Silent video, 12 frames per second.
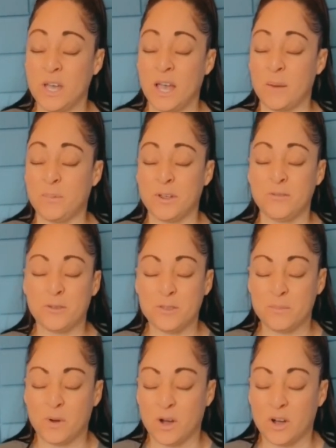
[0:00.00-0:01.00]
I pray for
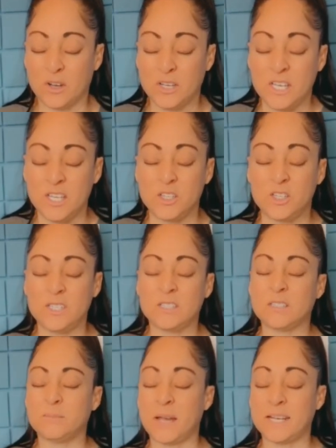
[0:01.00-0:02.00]
them all. In
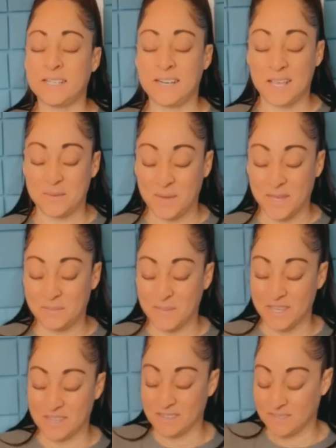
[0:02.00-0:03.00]
Jesus' mighty name, amen.